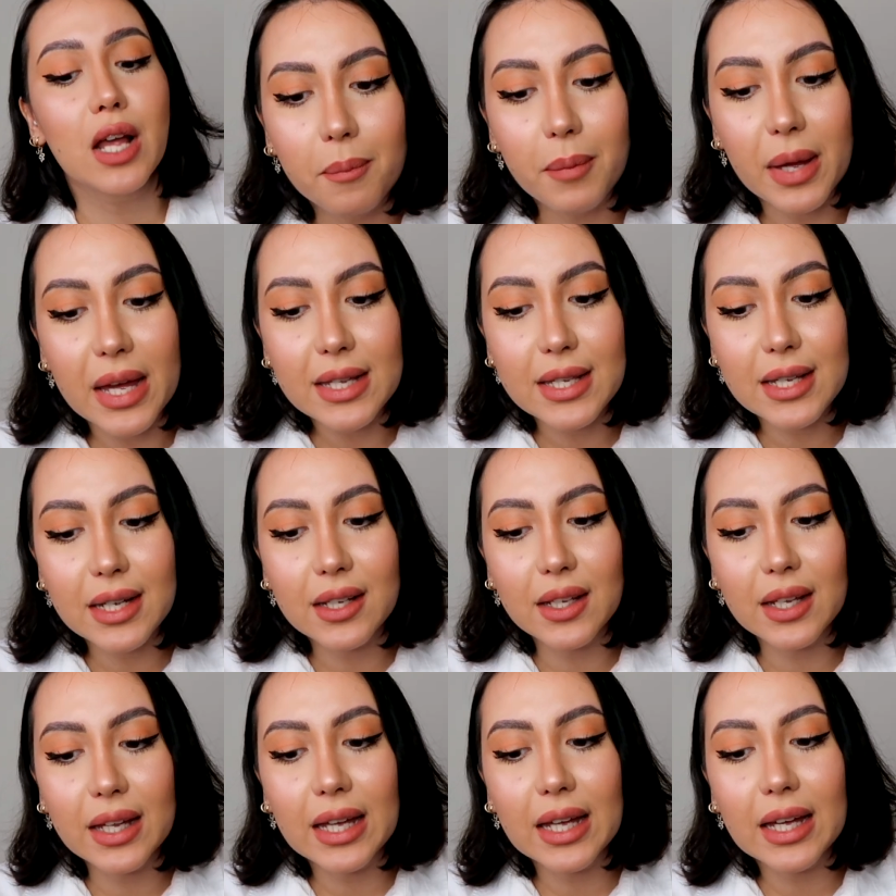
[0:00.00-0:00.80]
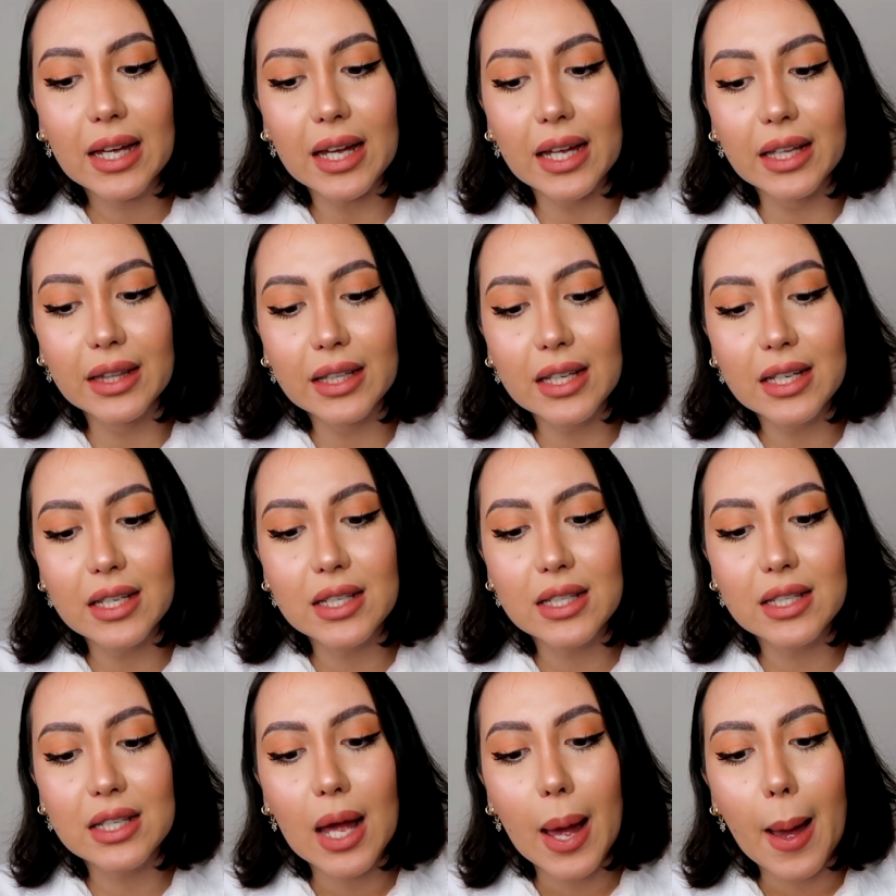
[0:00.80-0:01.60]
Basically, in
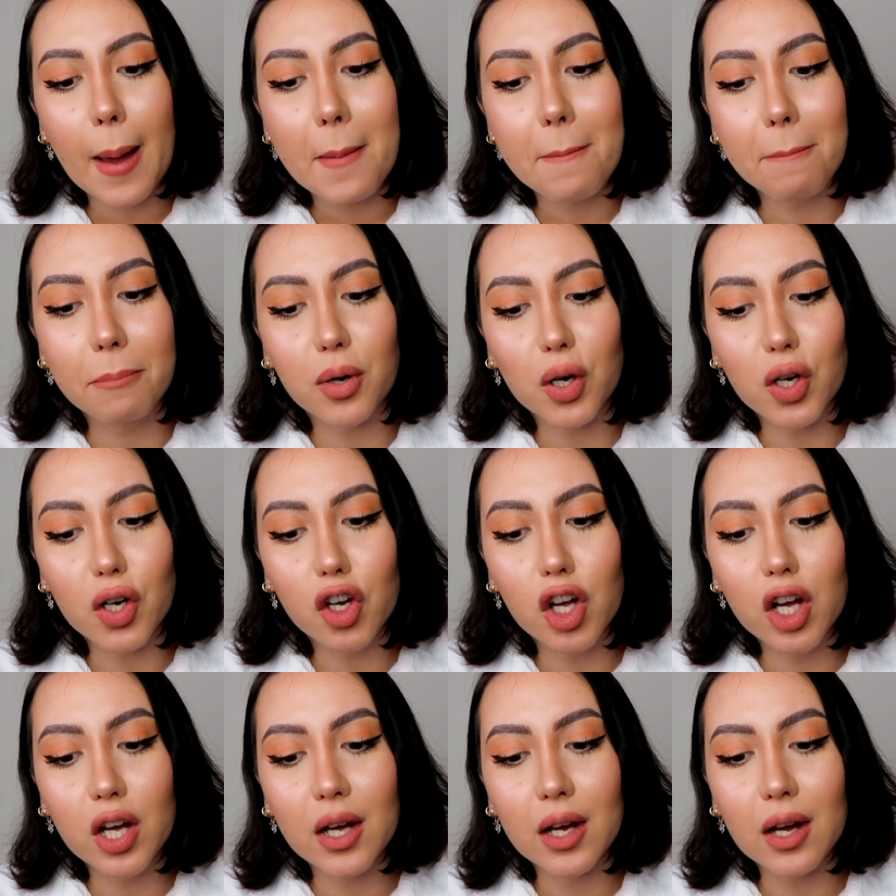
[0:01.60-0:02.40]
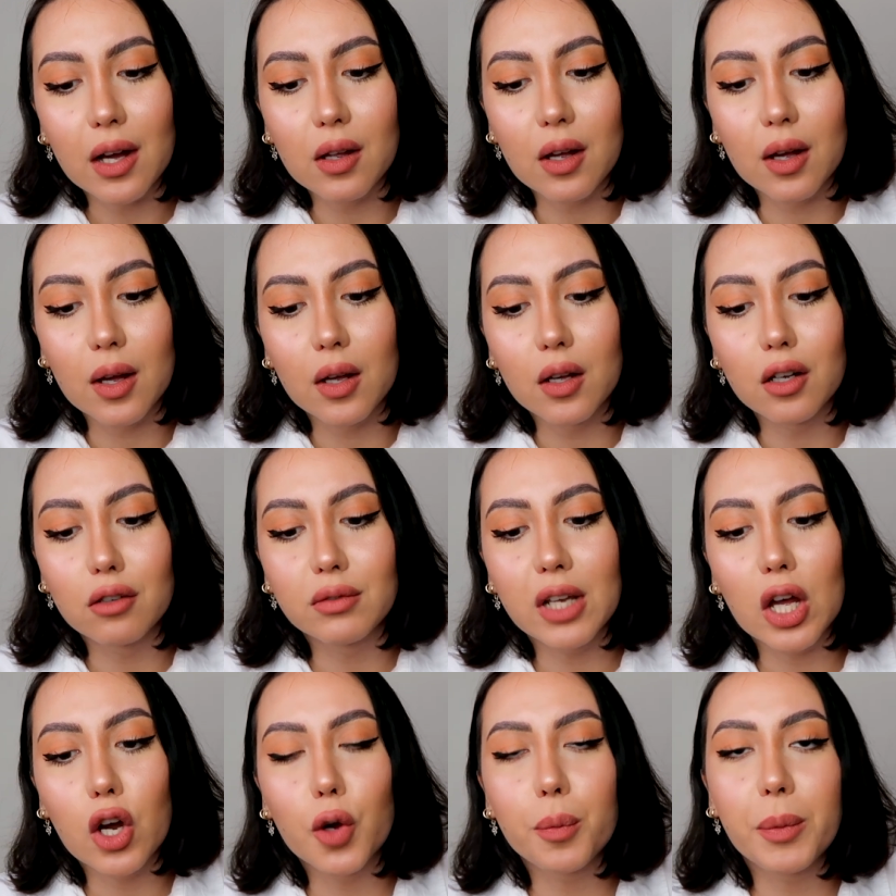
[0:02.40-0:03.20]
this book,
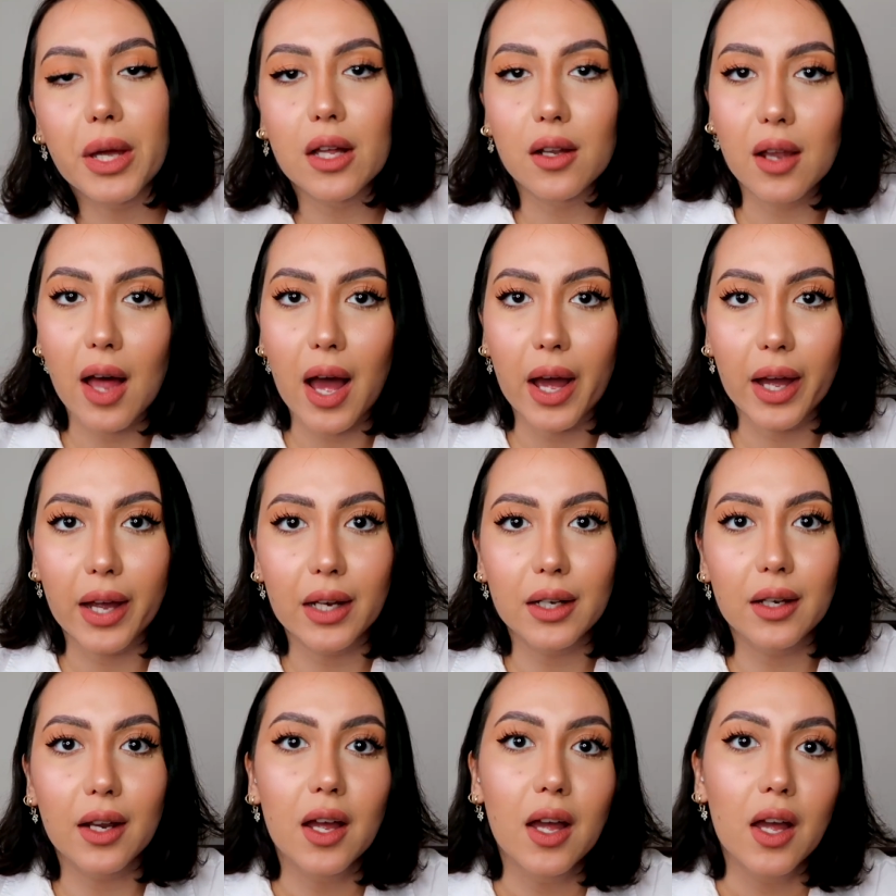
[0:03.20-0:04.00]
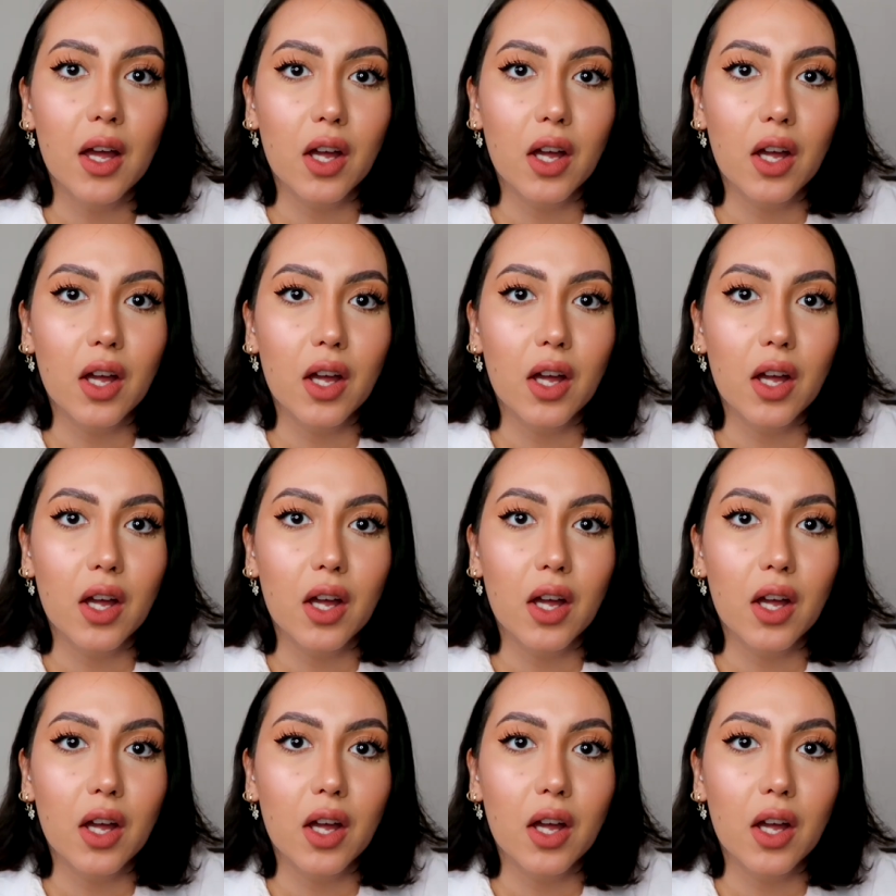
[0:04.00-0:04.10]
Naomi Klein